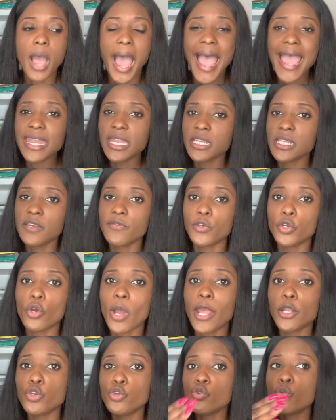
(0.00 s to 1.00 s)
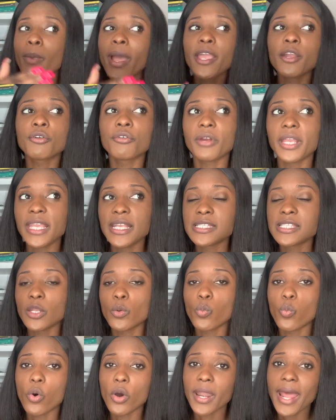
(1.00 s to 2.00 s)
I didn't even know. I knew my grades
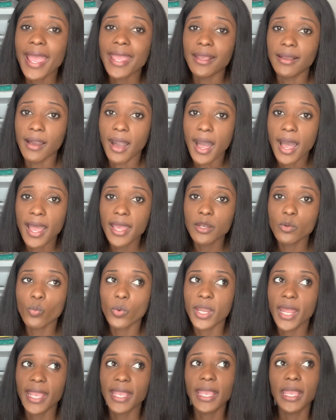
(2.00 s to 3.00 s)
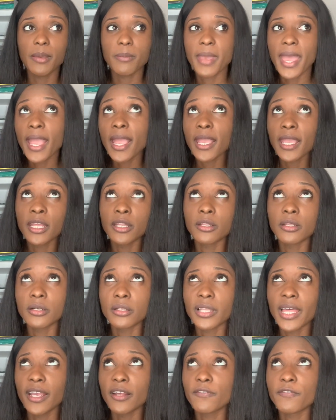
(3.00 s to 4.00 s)
and what I got when I came back in
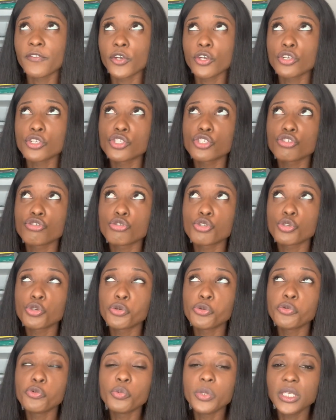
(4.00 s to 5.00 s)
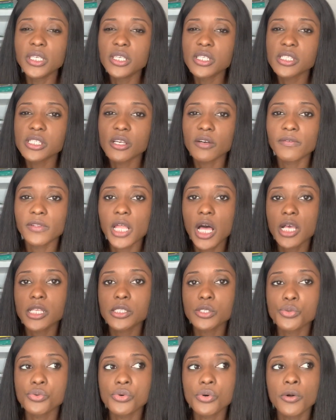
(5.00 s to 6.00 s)
the like first 2 weeks of law
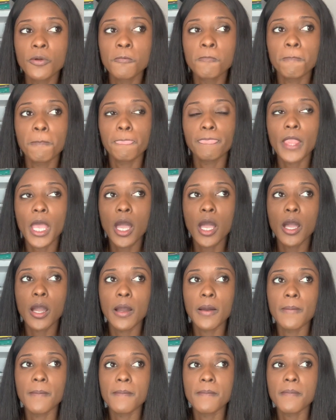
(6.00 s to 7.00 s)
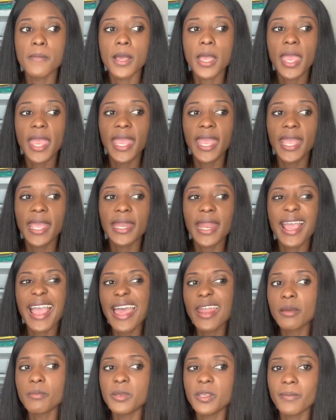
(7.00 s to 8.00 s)
school. And I
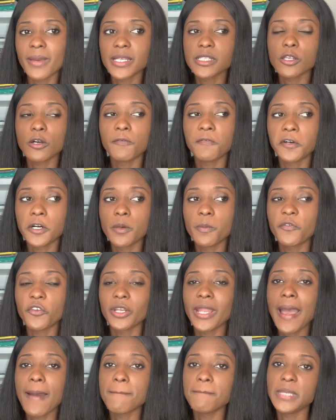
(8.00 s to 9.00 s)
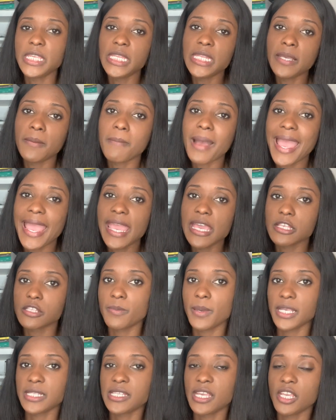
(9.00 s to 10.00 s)
kind of beat myself up for not meeting my
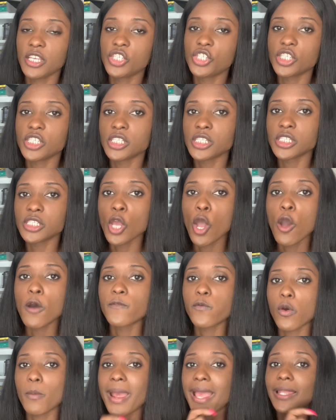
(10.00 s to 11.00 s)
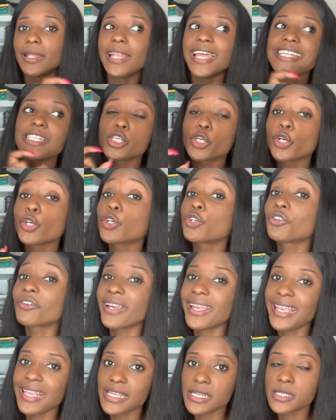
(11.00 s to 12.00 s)
expectations for my letter
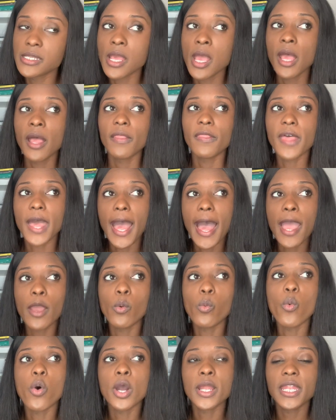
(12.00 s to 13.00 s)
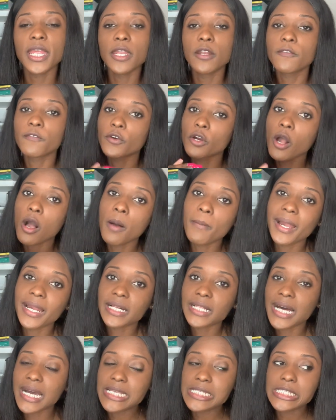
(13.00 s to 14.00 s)
grade that I wanted for all
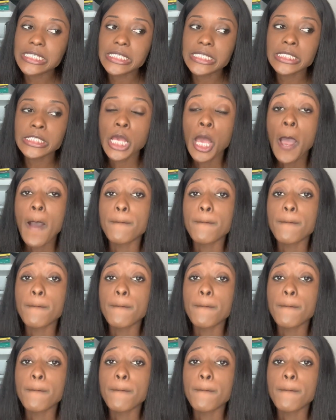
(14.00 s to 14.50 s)
my classes.